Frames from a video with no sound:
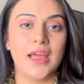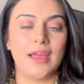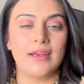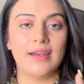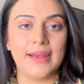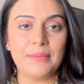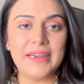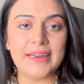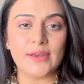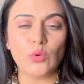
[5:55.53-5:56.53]
And let
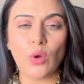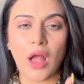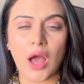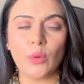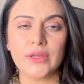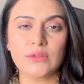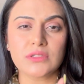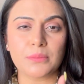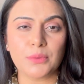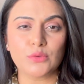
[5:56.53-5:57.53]
me tell you, how are you
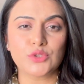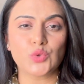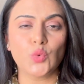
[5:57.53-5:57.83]
supposed